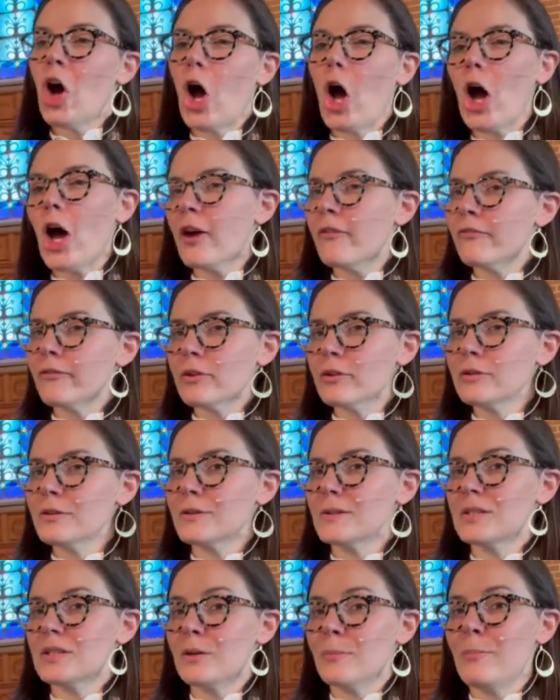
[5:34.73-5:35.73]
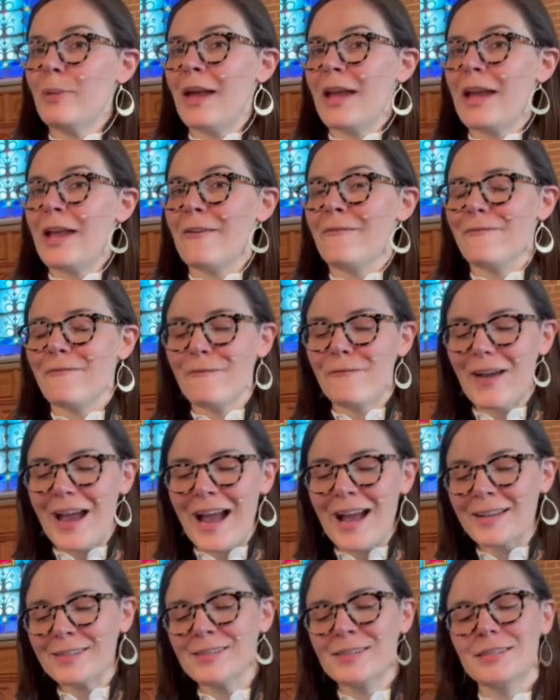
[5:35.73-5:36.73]
offered to pay
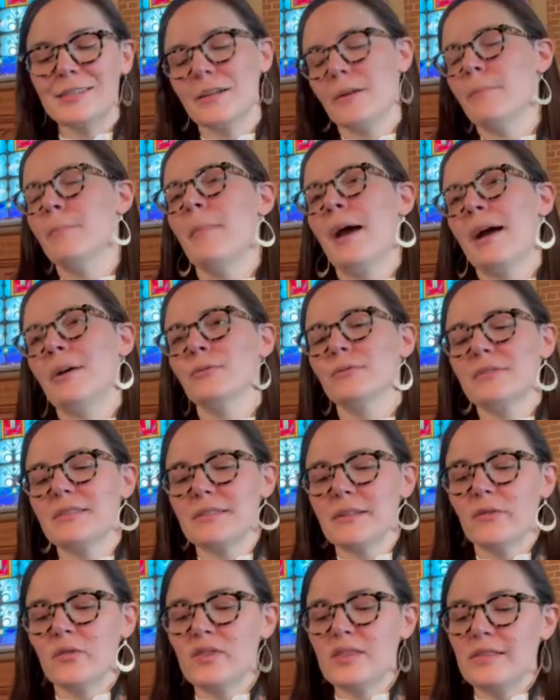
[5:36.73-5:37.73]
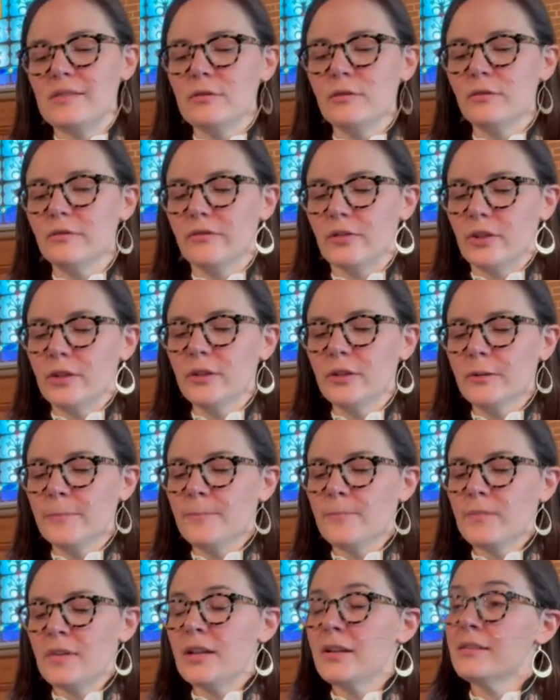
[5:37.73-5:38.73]
vast amounts of
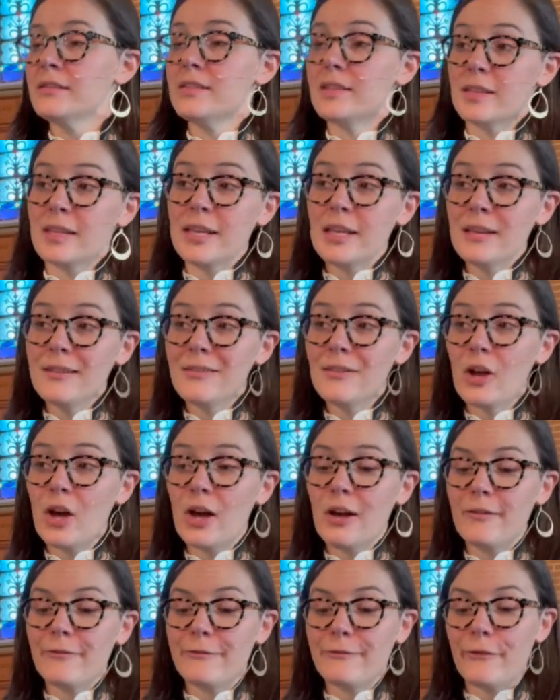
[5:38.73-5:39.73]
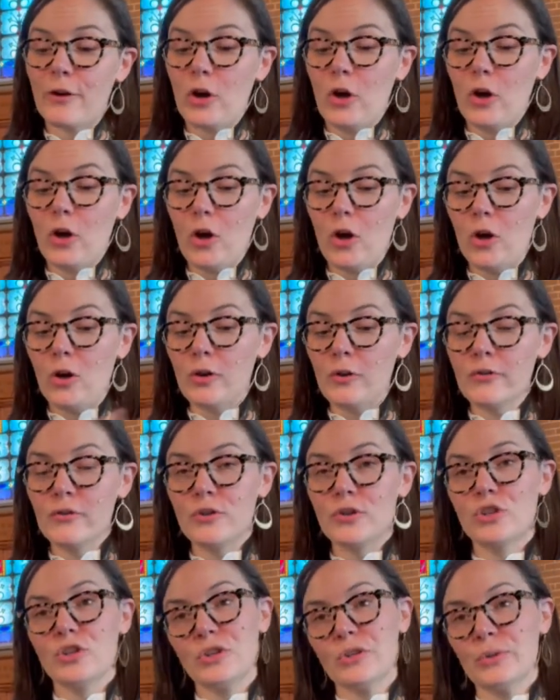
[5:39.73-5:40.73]
silver to kill off all
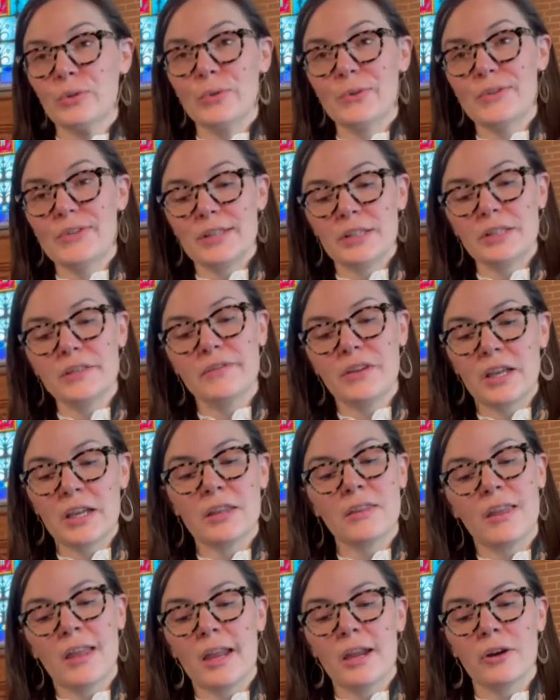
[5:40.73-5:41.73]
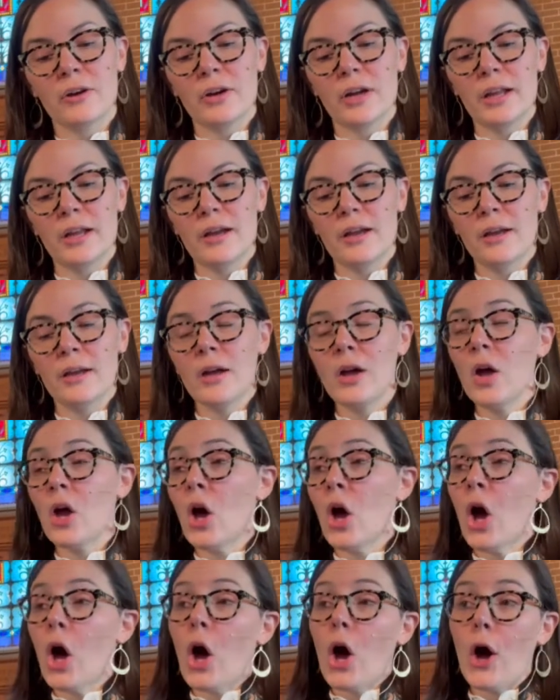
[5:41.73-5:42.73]
the Jews living in the area,
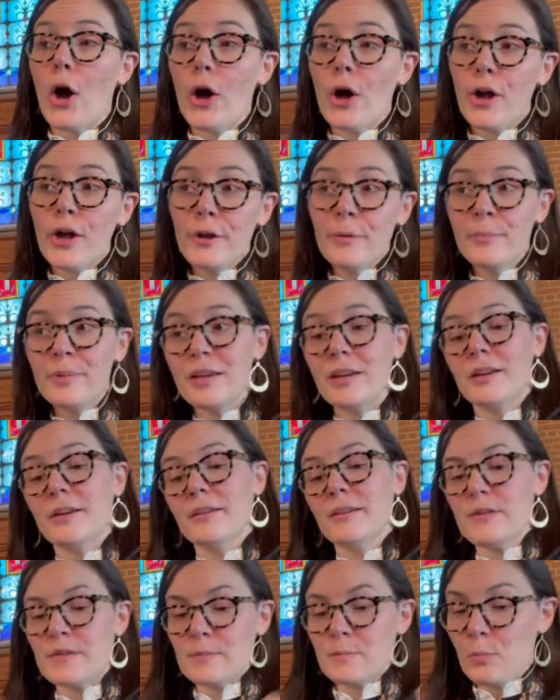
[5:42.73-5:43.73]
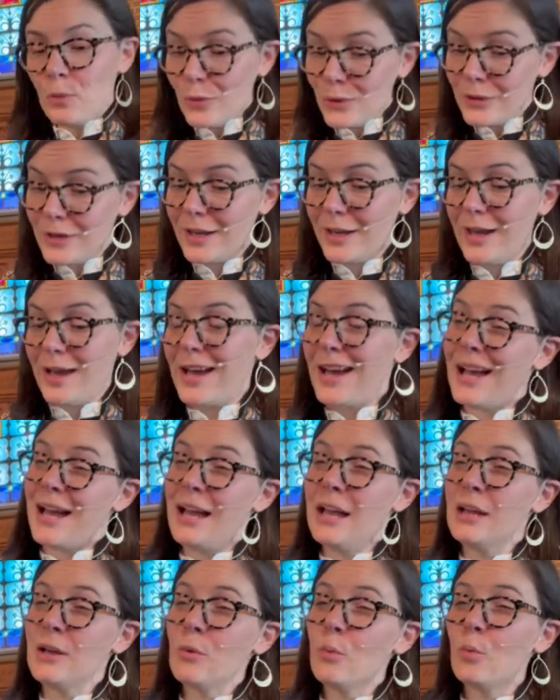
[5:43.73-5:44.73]
all because
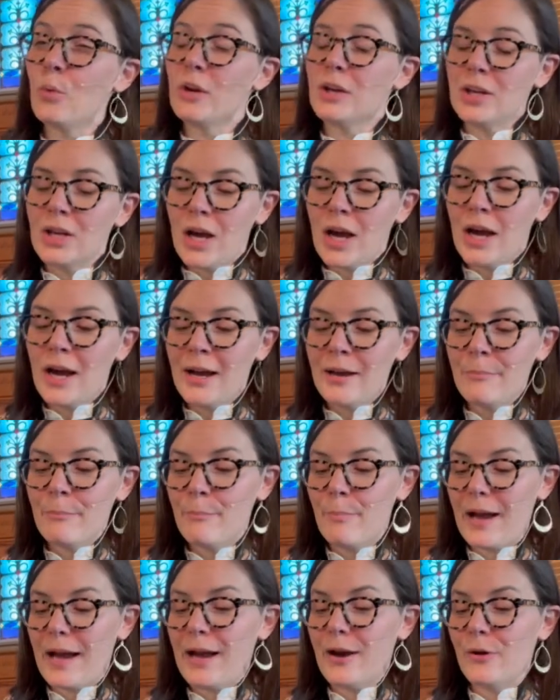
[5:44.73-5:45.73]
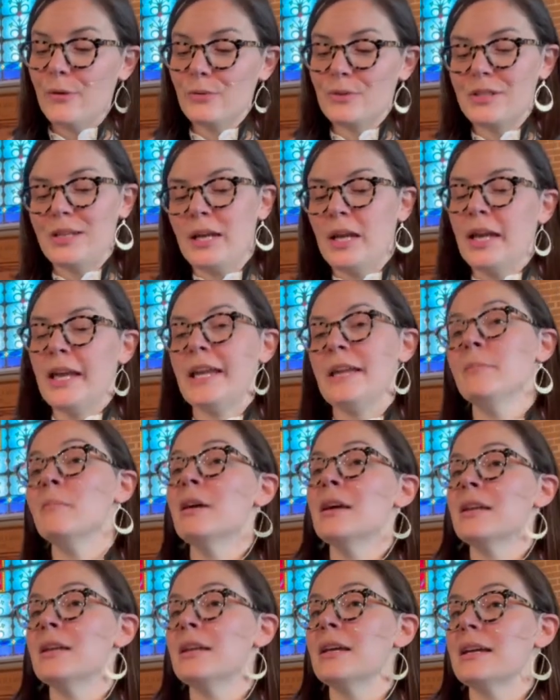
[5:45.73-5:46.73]
Mordecai would not bow to
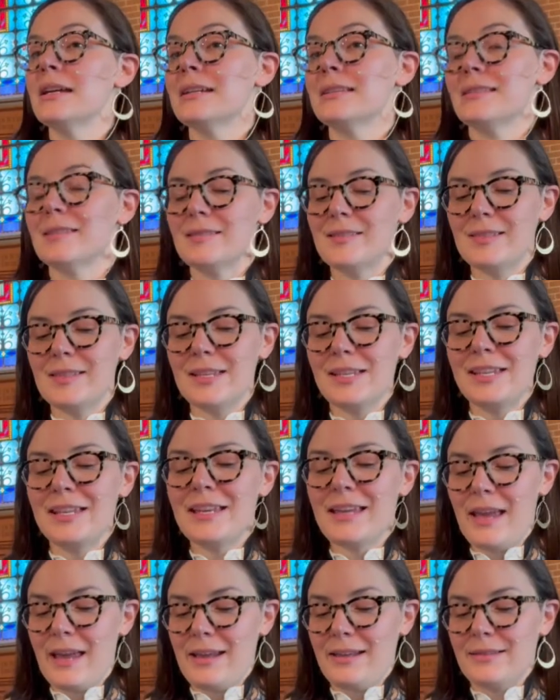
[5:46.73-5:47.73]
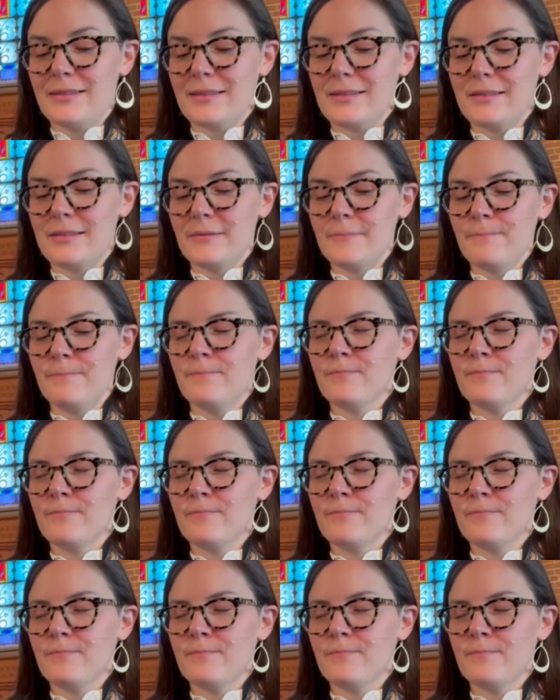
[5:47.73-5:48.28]
Haman at the city gates.